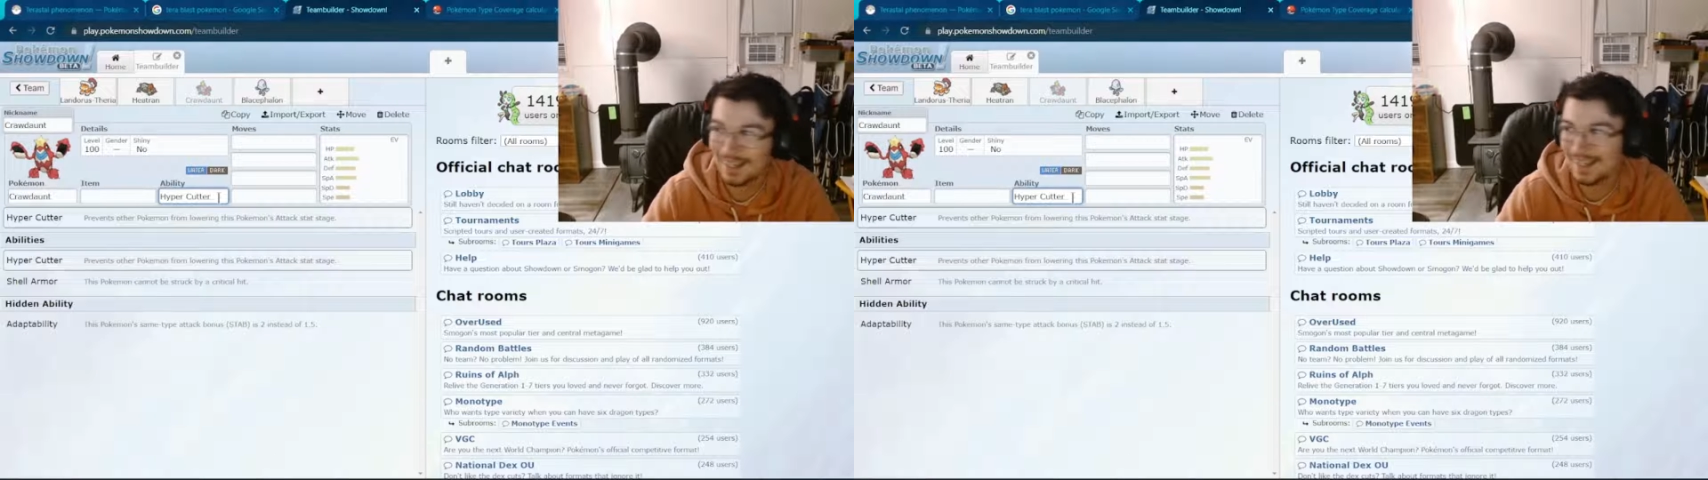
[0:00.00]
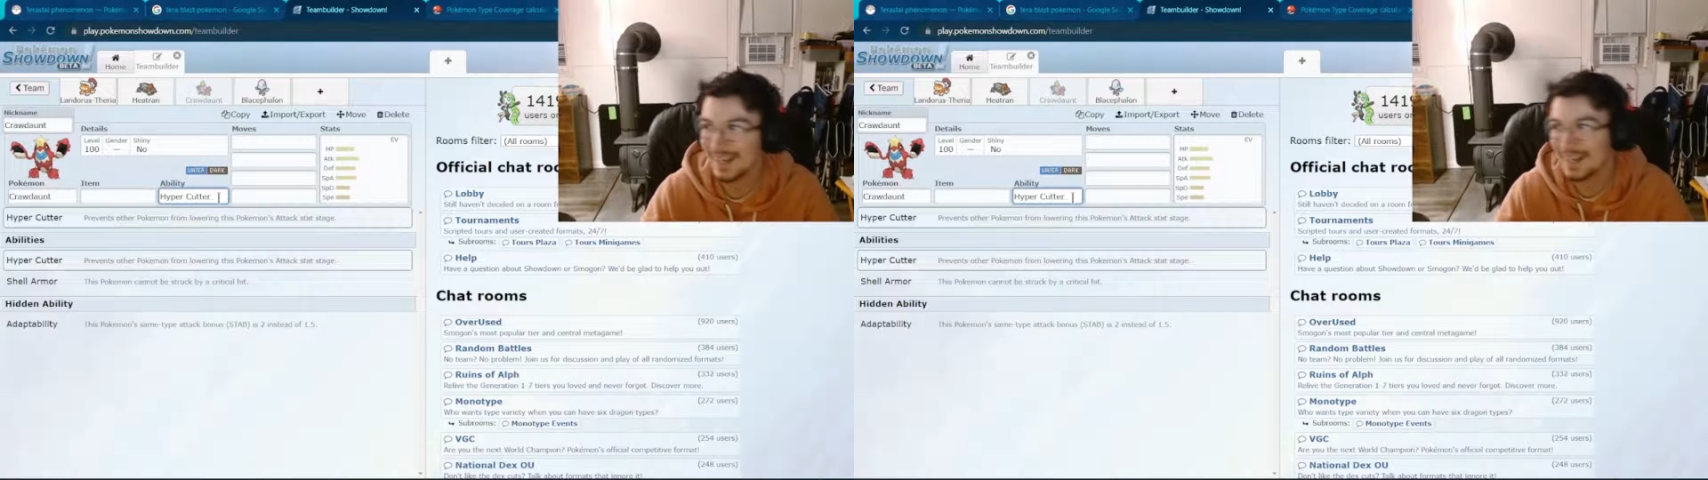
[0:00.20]

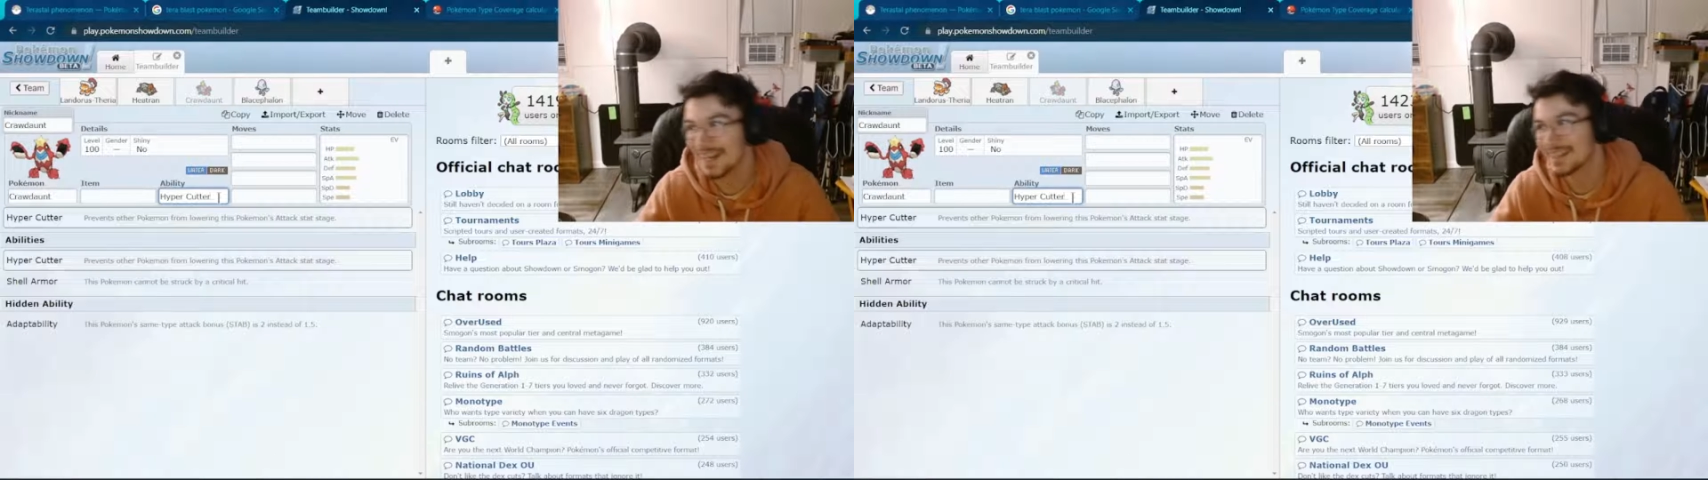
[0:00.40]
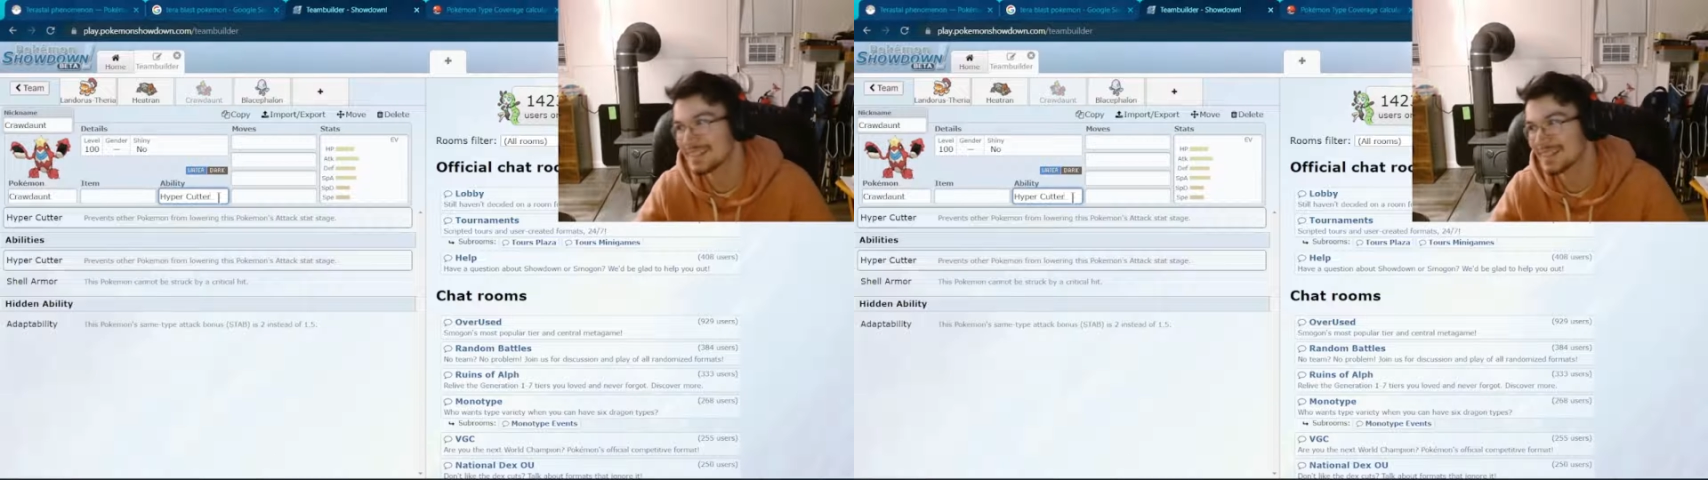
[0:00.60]
an
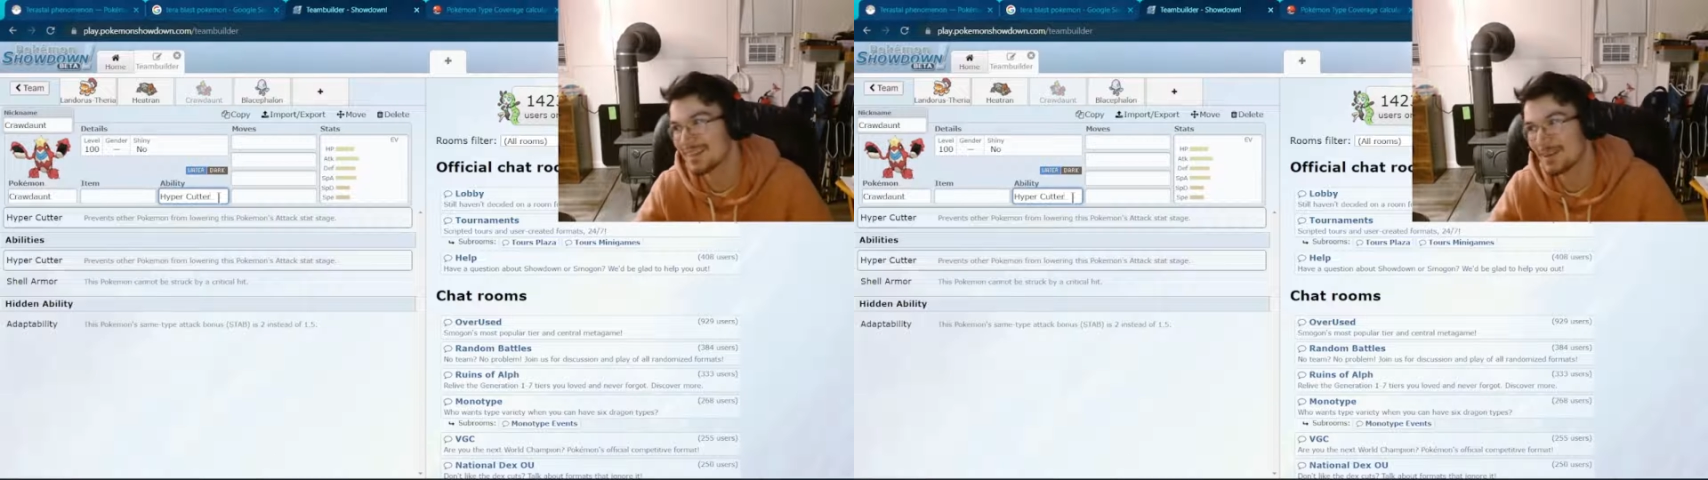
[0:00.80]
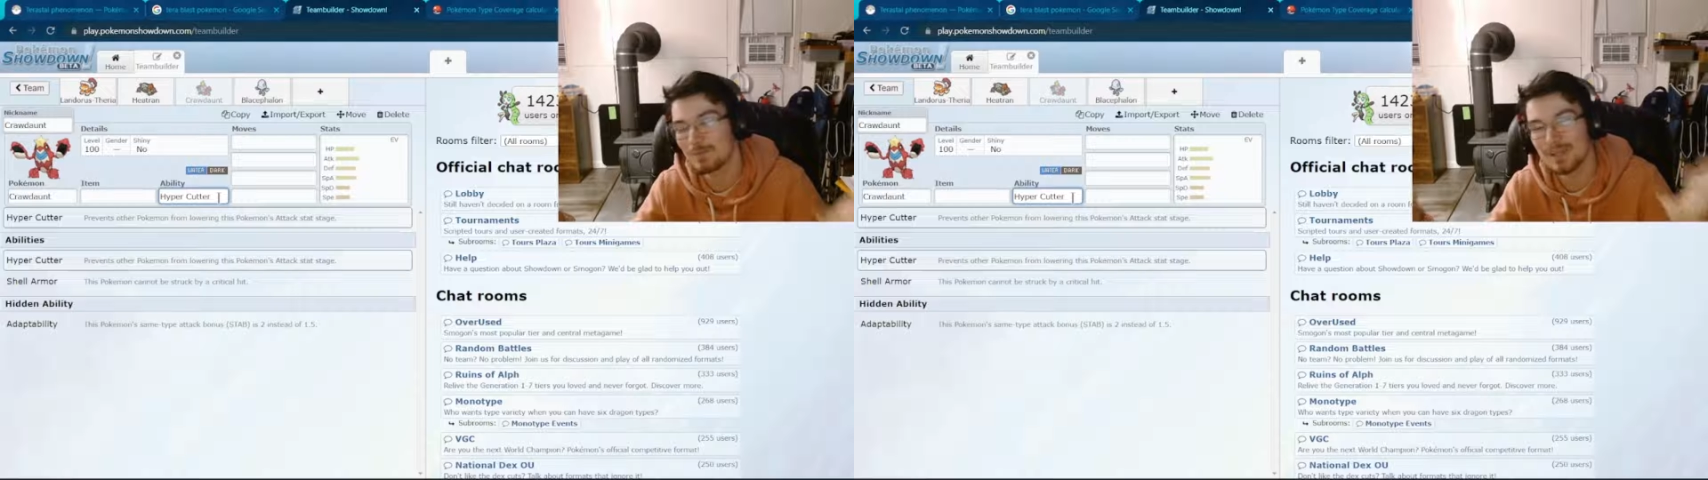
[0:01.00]
idea
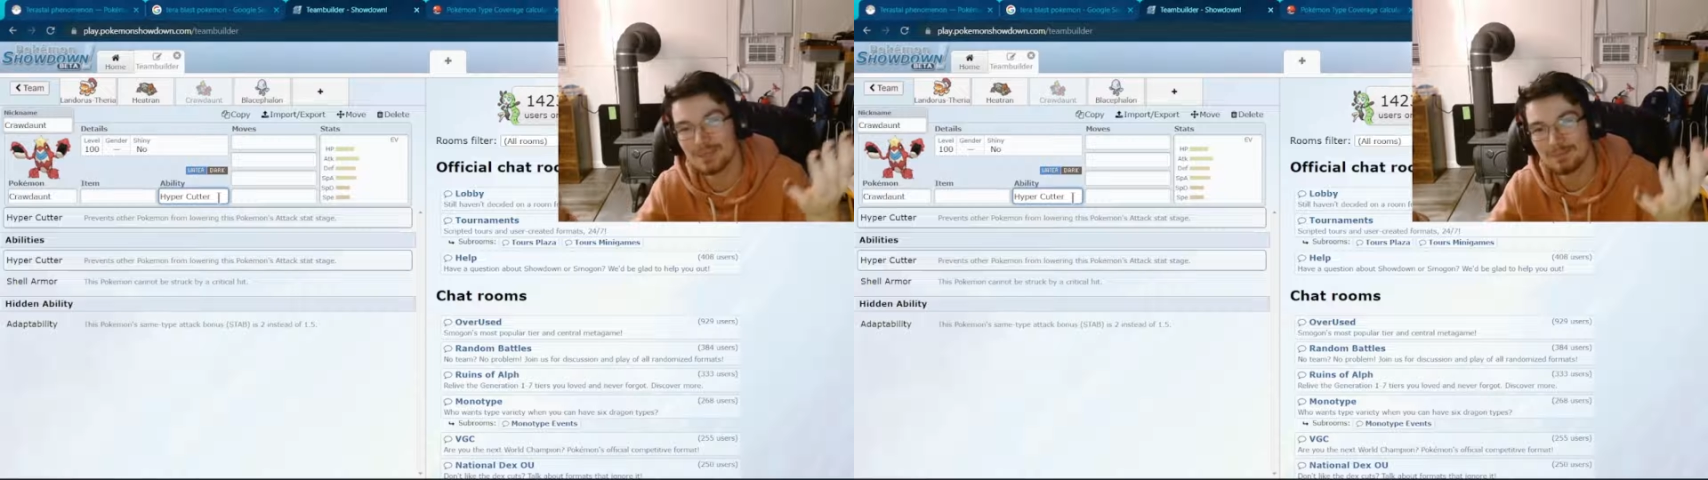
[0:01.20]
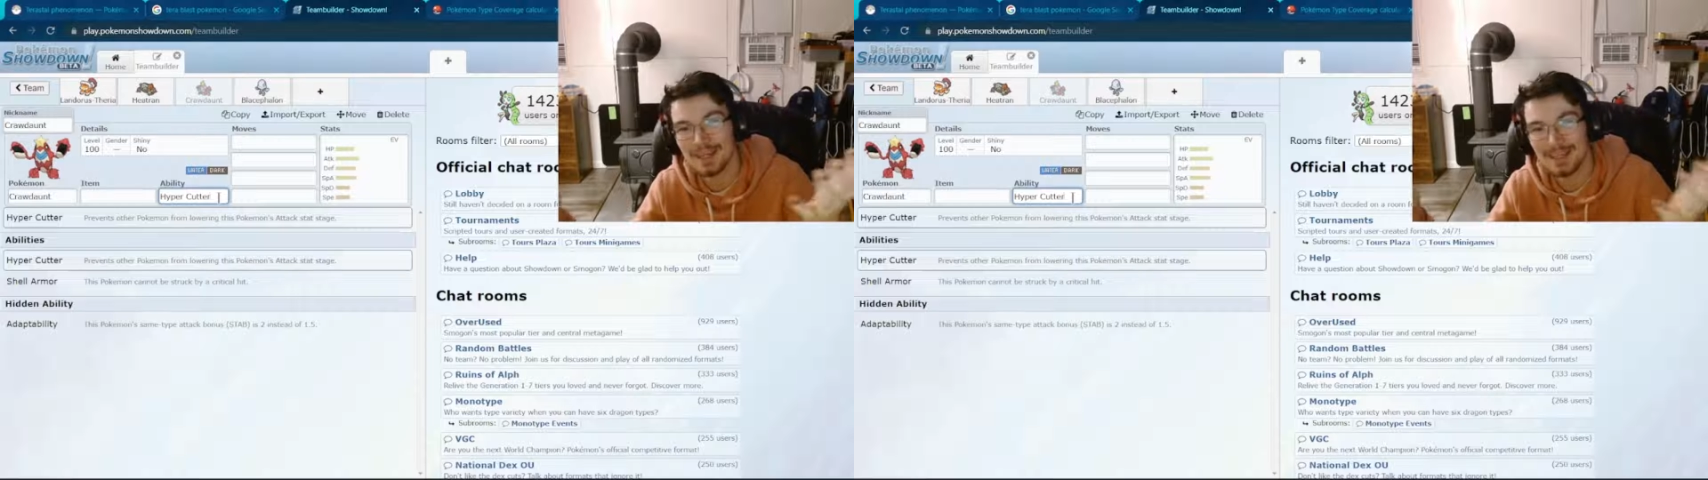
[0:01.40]
that me
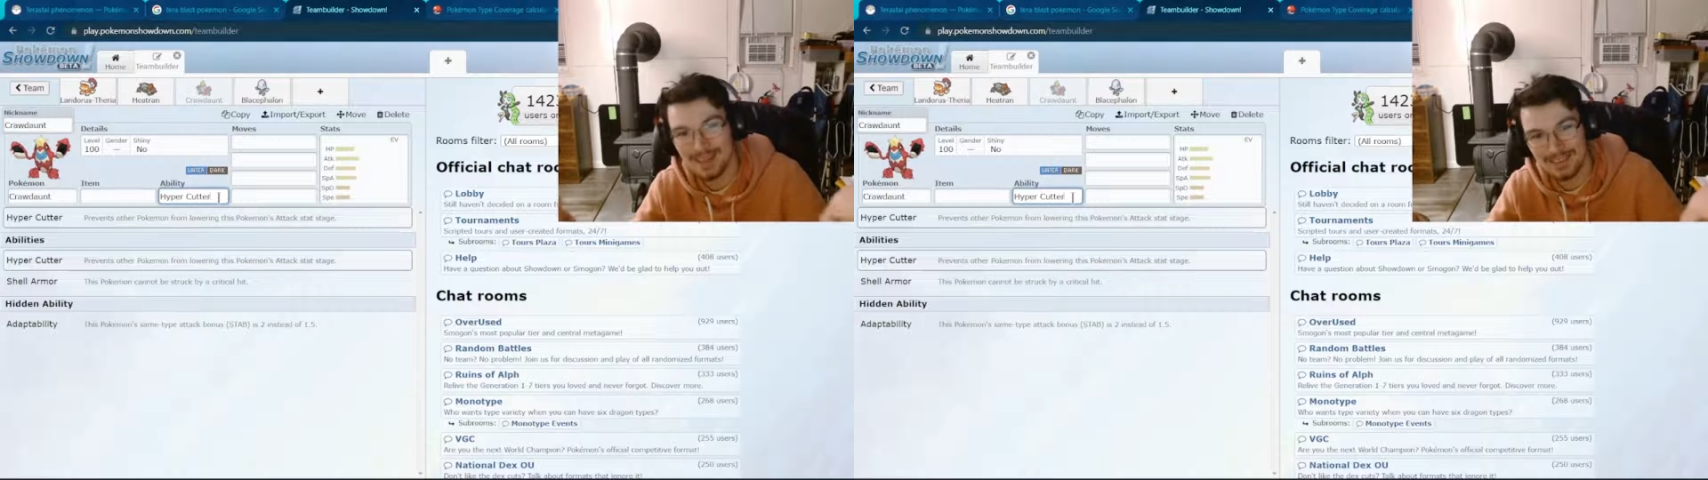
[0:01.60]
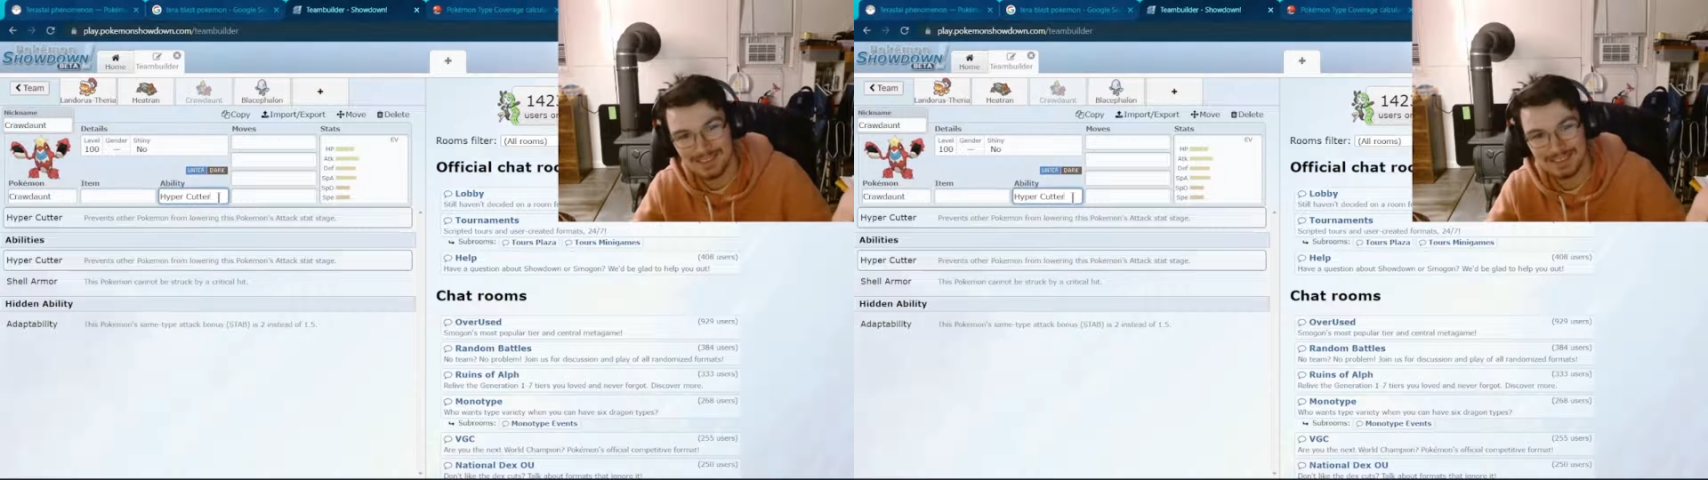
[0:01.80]
and many
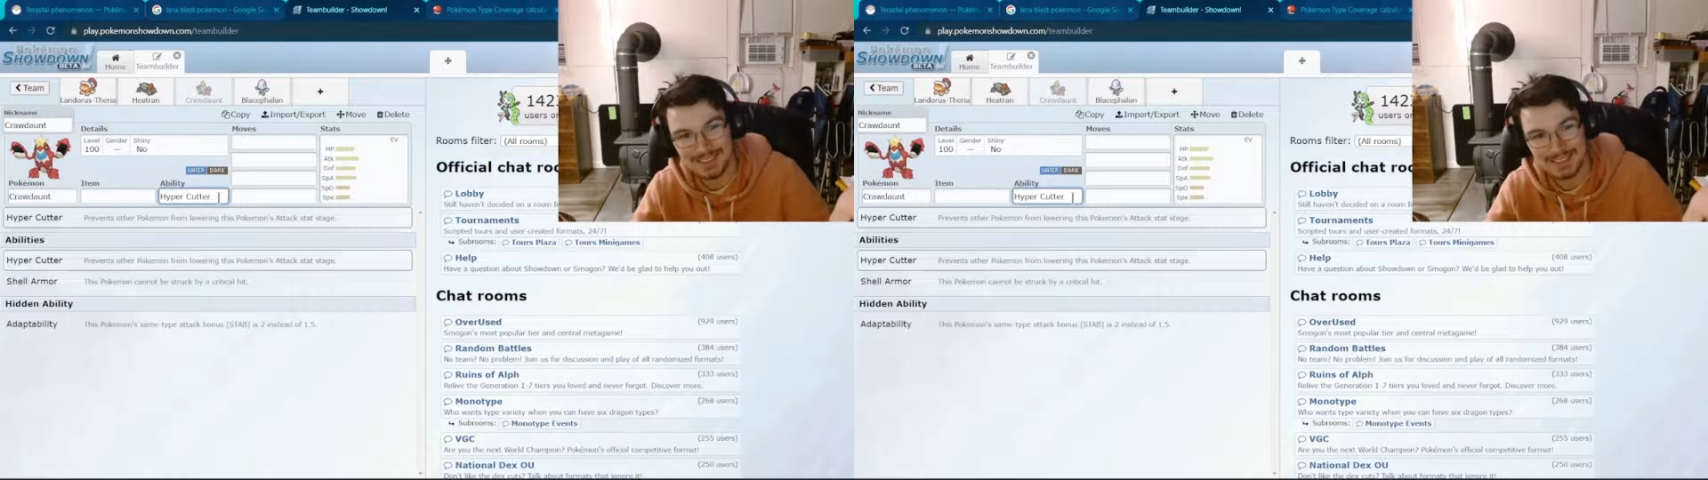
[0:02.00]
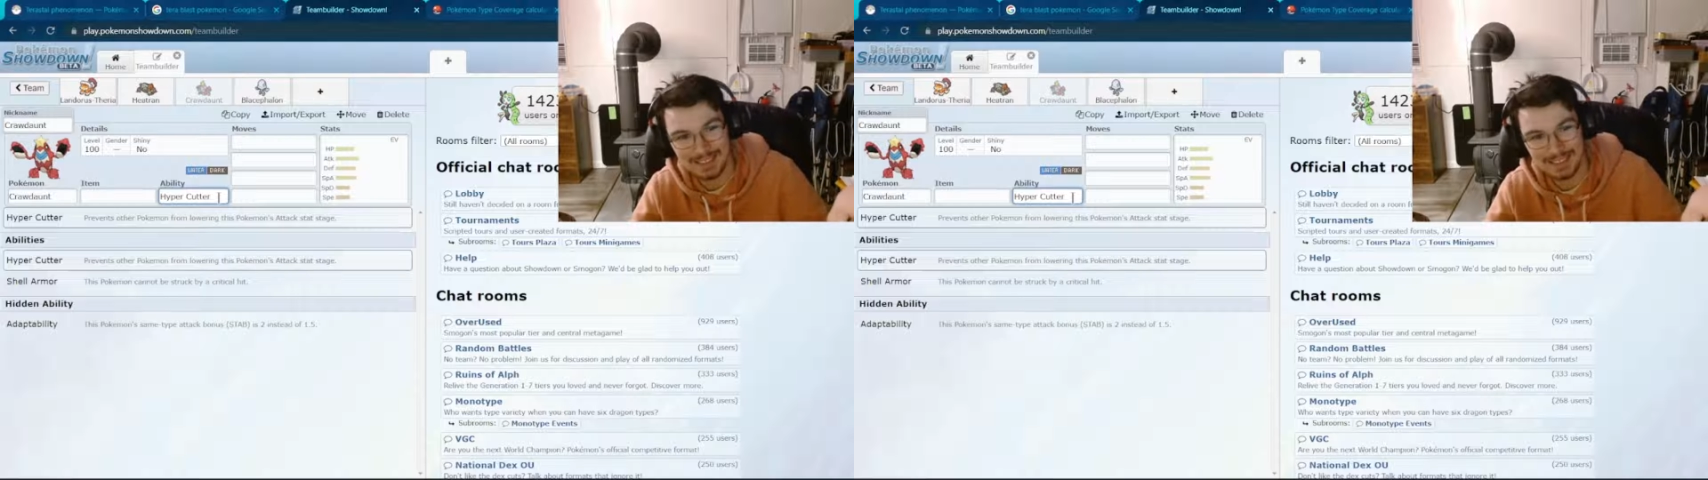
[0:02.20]
others